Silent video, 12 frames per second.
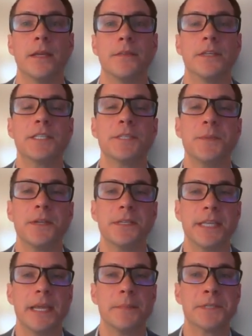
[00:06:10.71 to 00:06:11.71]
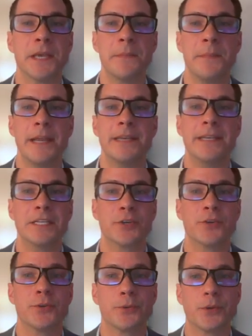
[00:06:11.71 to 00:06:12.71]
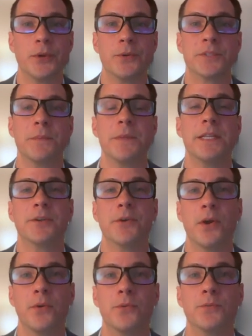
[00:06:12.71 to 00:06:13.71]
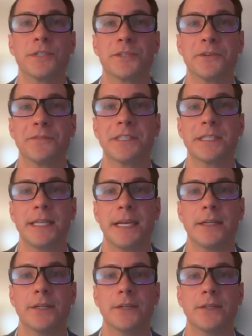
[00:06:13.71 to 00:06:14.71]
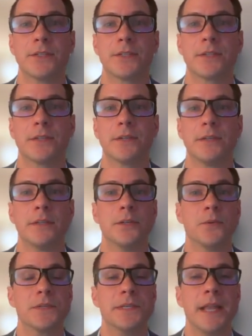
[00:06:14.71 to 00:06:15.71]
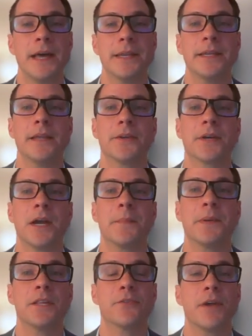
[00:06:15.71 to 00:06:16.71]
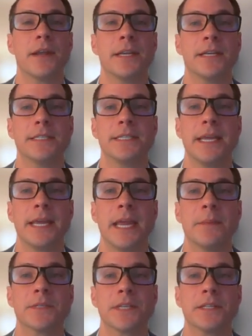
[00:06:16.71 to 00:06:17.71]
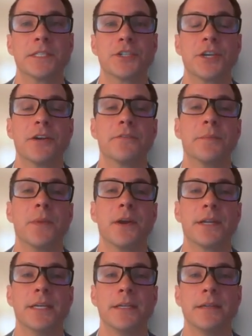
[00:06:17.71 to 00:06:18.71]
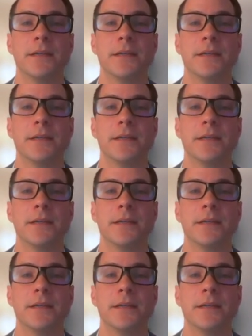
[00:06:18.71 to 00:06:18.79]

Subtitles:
This is because Amazon made an internal goal to beat their own service standards. There was not another company threatening to take Amazon's share of the market.